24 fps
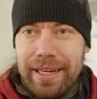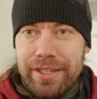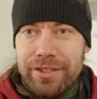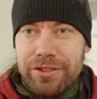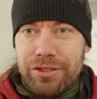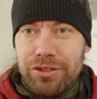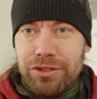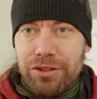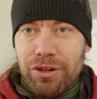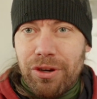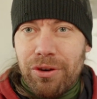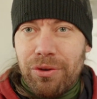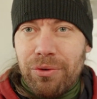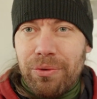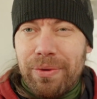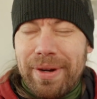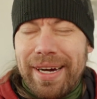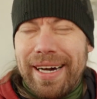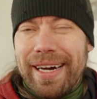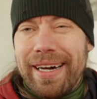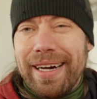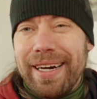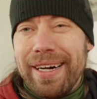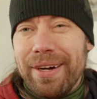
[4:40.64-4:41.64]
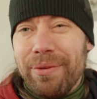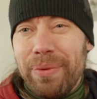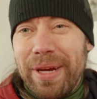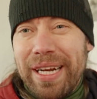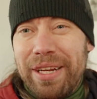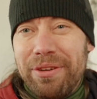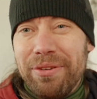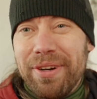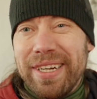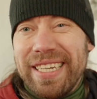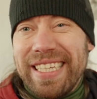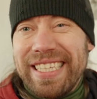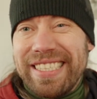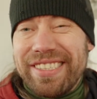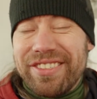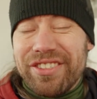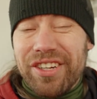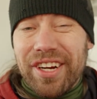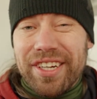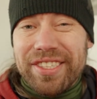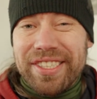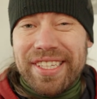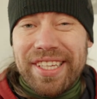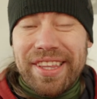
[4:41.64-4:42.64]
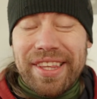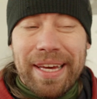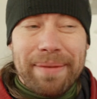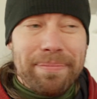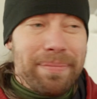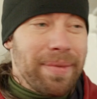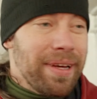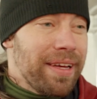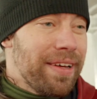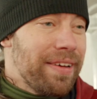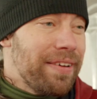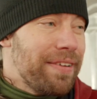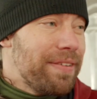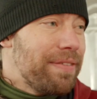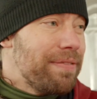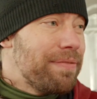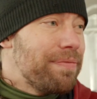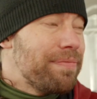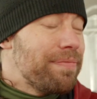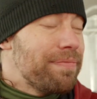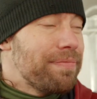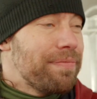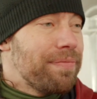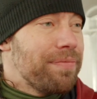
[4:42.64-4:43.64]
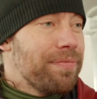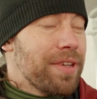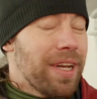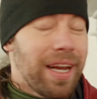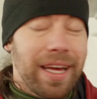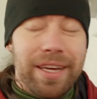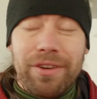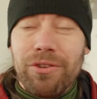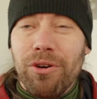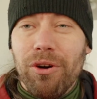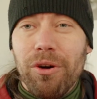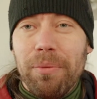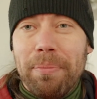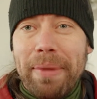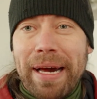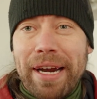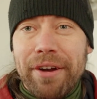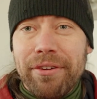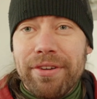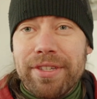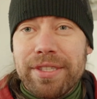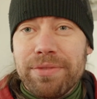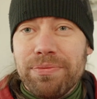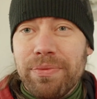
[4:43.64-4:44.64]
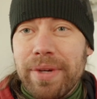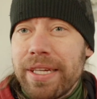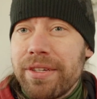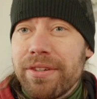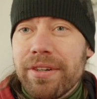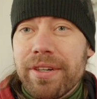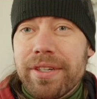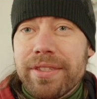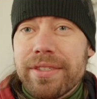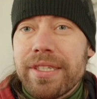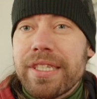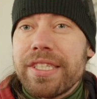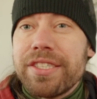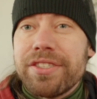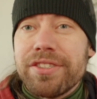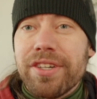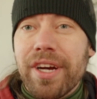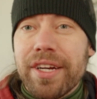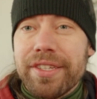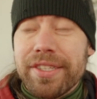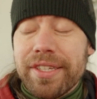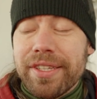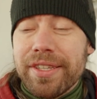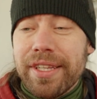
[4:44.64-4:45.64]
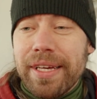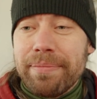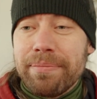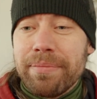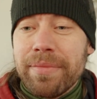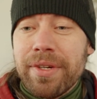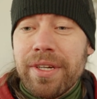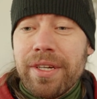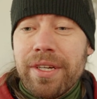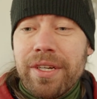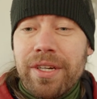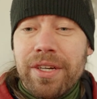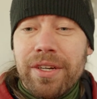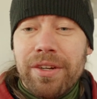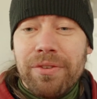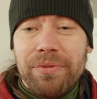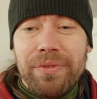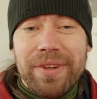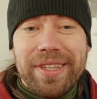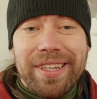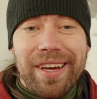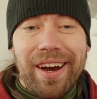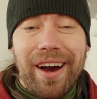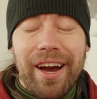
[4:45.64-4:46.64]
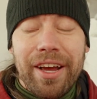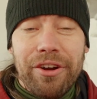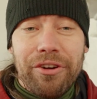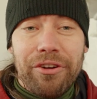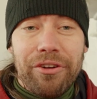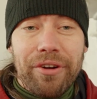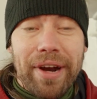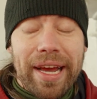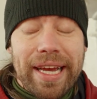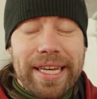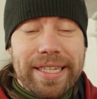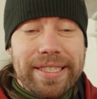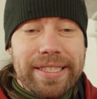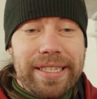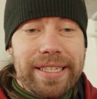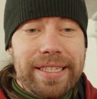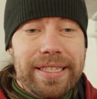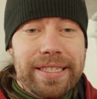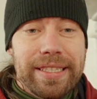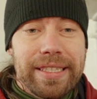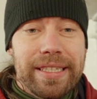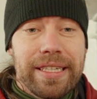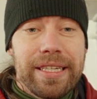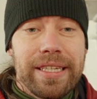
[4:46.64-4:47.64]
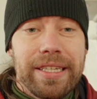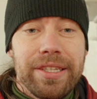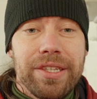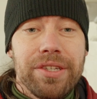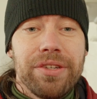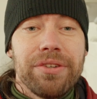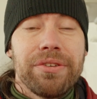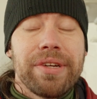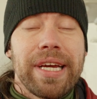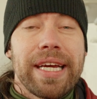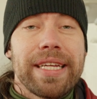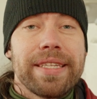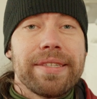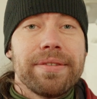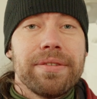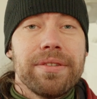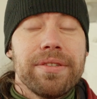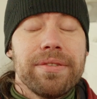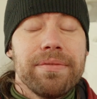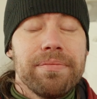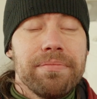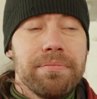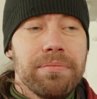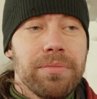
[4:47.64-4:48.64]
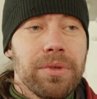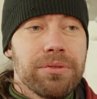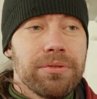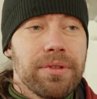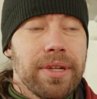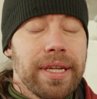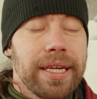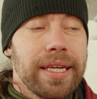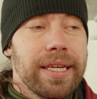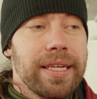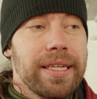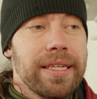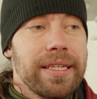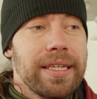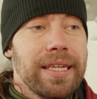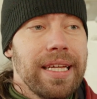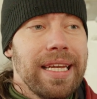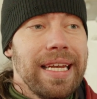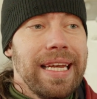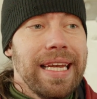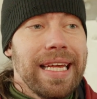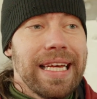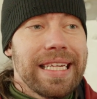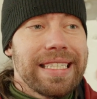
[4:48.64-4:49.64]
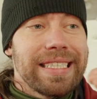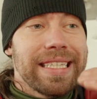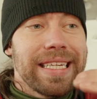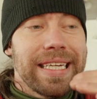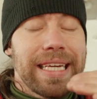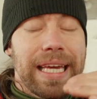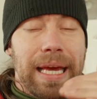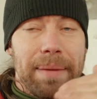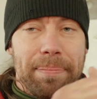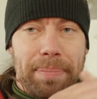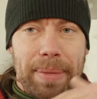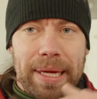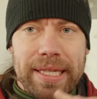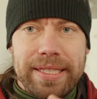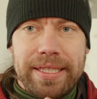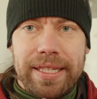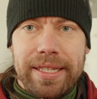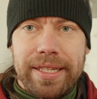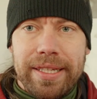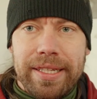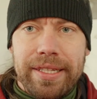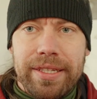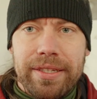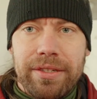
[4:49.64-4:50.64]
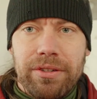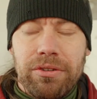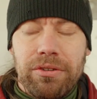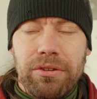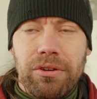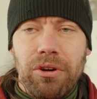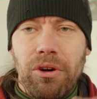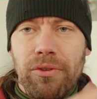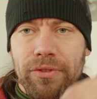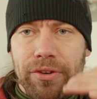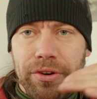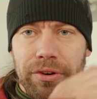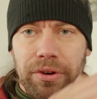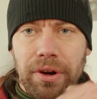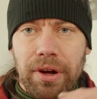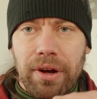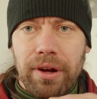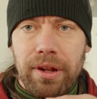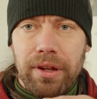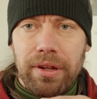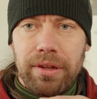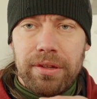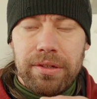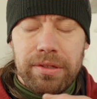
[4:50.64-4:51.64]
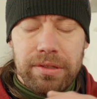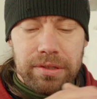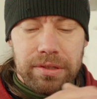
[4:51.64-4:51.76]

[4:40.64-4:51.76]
So when you are discharging them, like all batteries, when you are discharging them with higher rate, you get mostly less capacity overall.